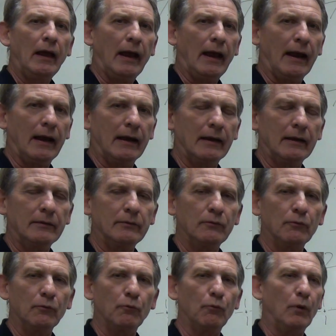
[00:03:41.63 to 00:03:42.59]

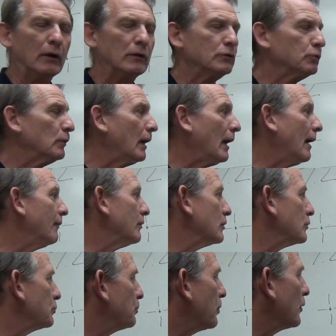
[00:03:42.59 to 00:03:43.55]
And once we have
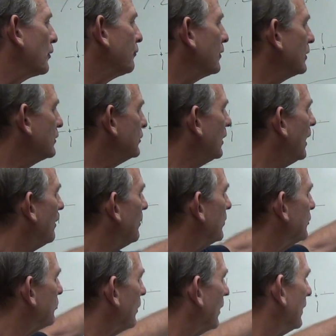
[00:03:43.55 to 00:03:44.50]
this perfect
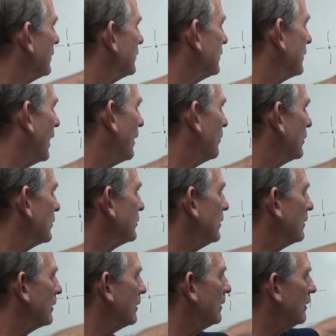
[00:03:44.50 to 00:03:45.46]
geometry established,
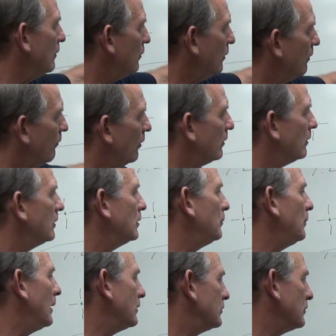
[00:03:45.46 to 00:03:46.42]
now again I don't have all the
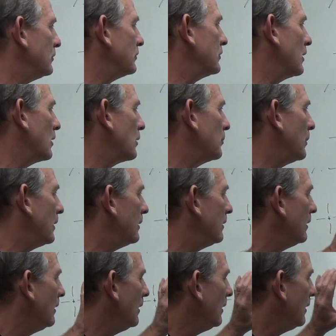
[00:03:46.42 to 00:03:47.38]
dimensions there,
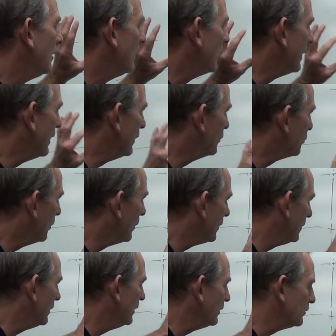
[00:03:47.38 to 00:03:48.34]
but each
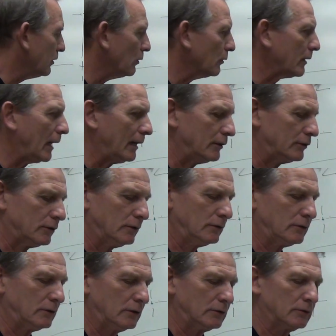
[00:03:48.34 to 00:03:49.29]
one of these
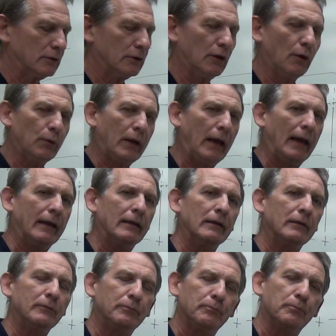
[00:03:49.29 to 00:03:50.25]
locations is
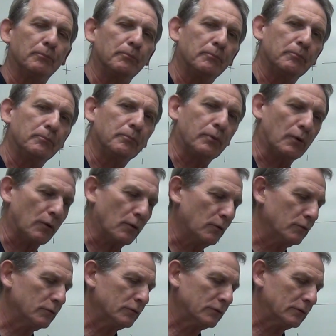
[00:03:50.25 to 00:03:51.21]
located
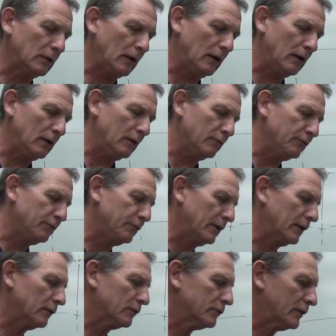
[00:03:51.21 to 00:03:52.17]
per
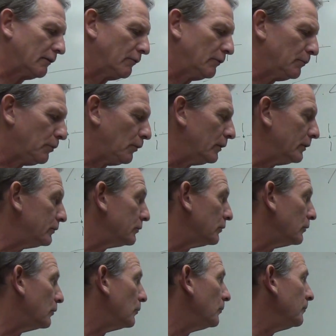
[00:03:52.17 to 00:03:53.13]
figure
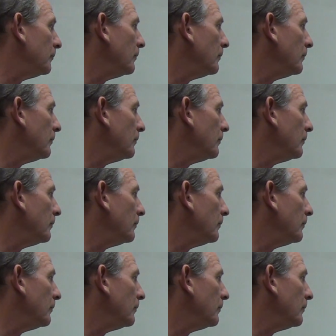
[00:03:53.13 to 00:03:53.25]
7.2,